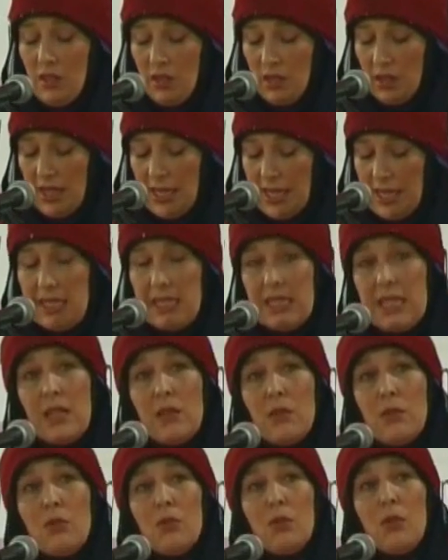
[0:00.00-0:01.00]
And I
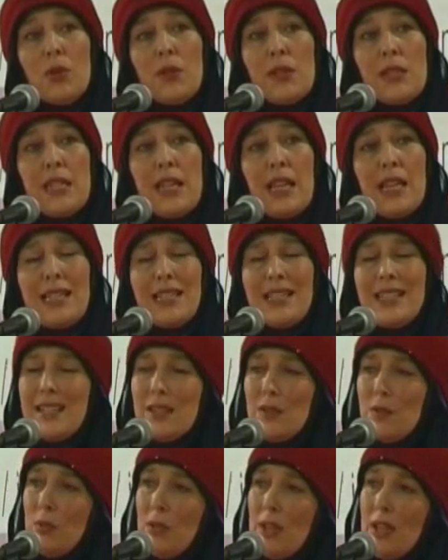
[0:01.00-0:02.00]
said, well, what's that? He
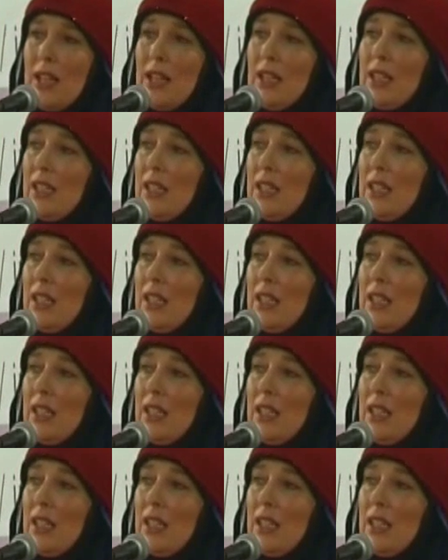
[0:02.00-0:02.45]
said, well,